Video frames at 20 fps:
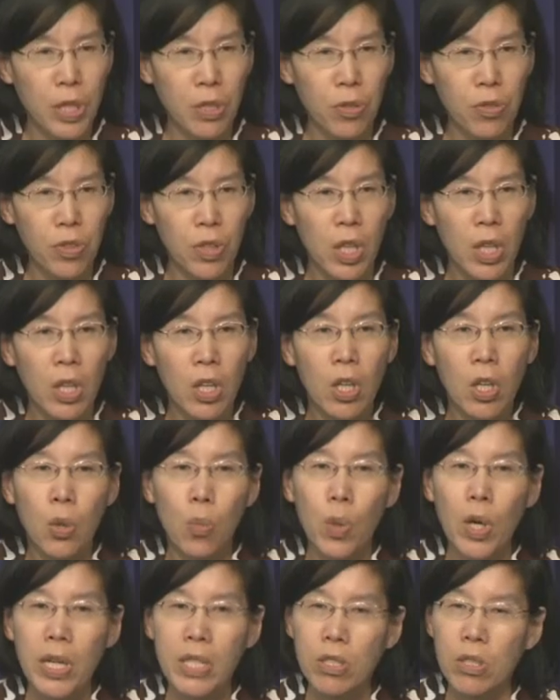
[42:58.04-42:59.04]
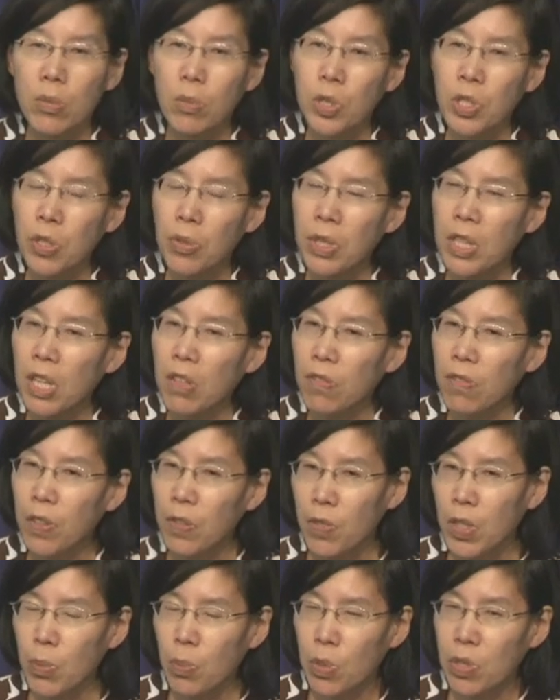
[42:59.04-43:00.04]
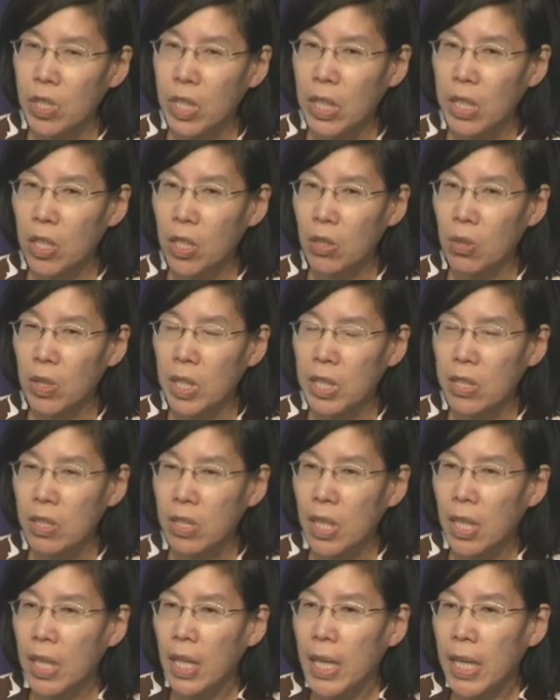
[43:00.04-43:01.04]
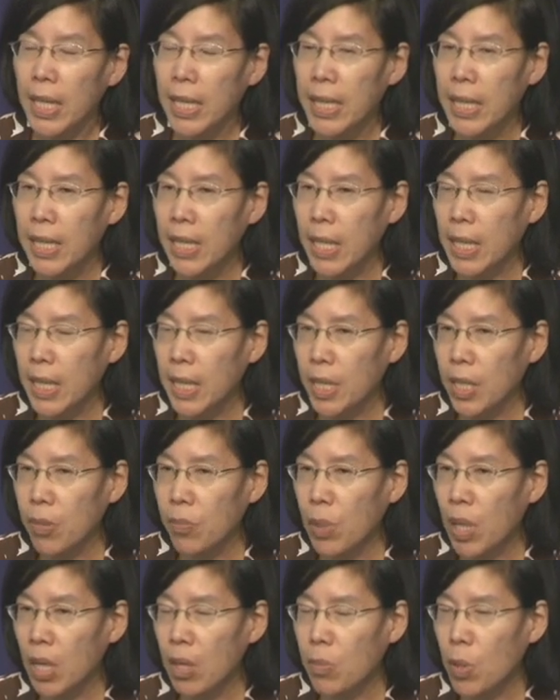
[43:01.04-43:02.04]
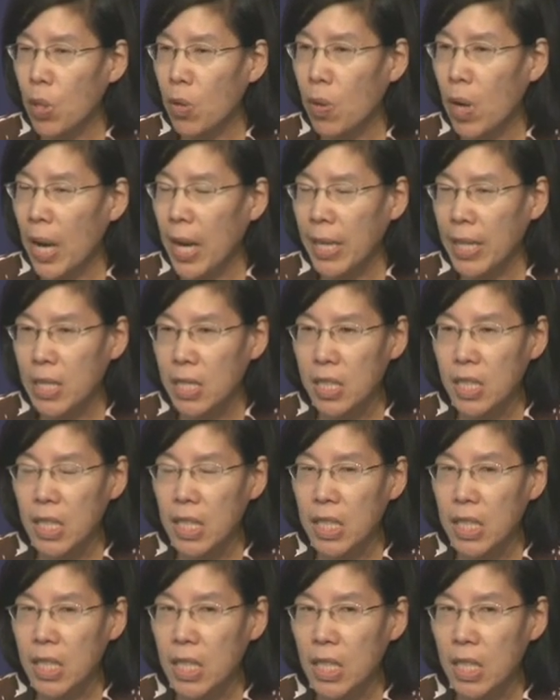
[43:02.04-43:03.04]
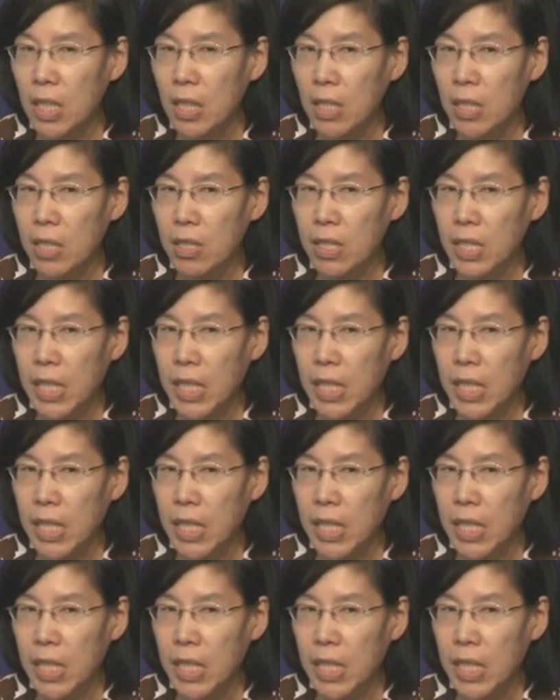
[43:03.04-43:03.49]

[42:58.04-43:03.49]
years, whereas it was only a 50% increase in MRI and CT